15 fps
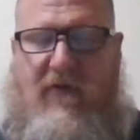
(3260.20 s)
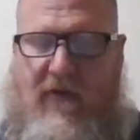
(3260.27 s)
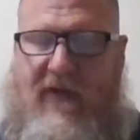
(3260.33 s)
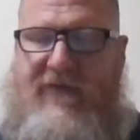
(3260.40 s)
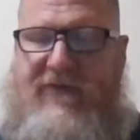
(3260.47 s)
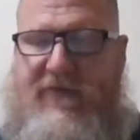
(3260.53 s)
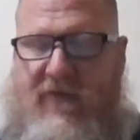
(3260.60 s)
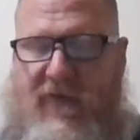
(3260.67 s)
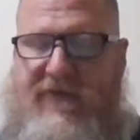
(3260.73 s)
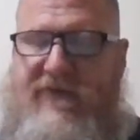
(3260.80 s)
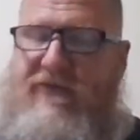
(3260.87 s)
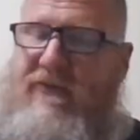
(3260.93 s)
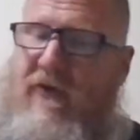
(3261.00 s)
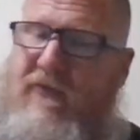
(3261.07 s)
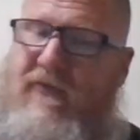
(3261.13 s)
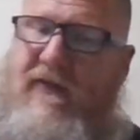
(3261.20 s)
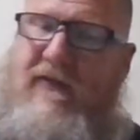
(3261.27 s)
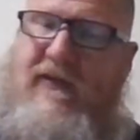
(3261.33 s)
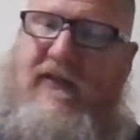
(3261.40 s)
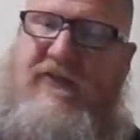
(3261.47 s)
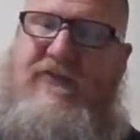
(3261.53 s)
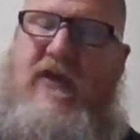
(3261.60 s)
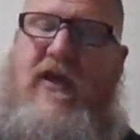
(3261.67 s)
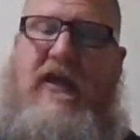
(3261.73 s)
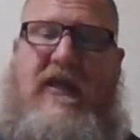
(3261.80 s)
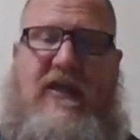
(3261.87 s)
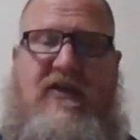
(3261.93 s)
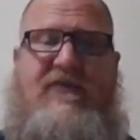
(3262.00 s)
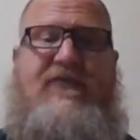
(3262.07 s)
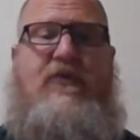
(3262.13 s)
or answer questions. The other thing is,
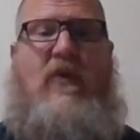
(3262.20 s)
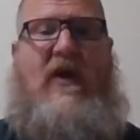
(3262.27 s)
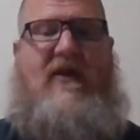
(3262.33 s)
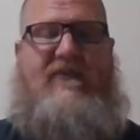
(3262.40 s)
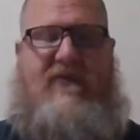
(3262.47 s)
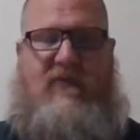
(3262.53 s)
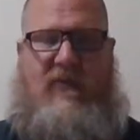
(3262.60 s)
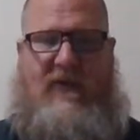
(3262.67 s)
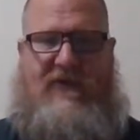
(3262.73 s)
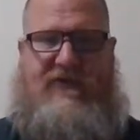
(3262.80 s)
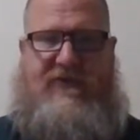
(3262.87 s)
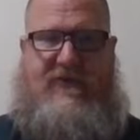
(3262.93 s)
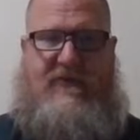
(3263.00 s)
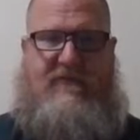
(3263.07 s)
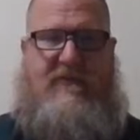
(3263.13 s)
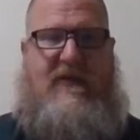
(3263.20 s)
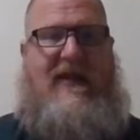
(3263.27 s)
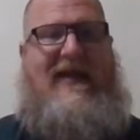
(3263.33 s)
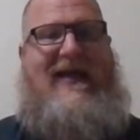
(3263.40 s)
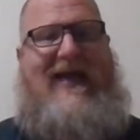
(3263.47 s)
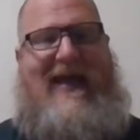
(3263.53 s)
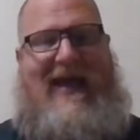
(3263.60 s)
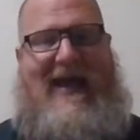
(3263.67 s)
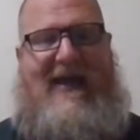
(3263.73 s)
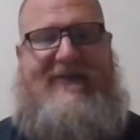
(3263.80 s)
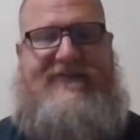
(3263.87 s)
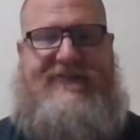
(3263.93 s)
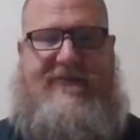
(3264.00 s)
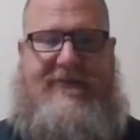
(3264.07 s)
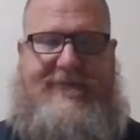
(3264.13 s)
if you have a question,
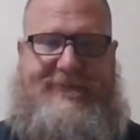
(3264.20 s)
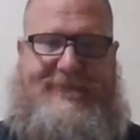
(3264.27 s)
ask.